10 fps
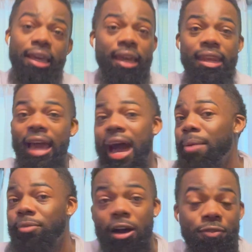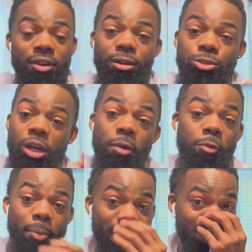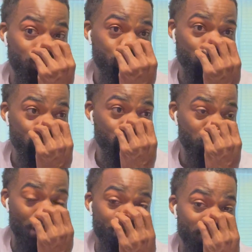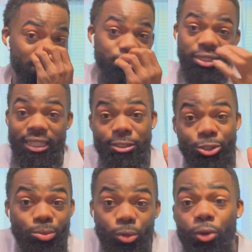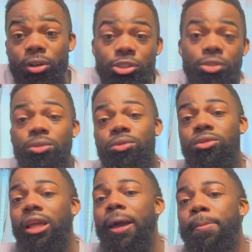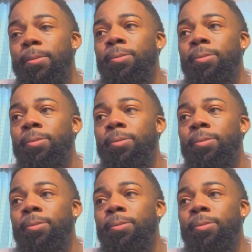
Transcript: Now, I'm finna go drop off a pair of shoes. I'm finna go sell some more shoes. Like,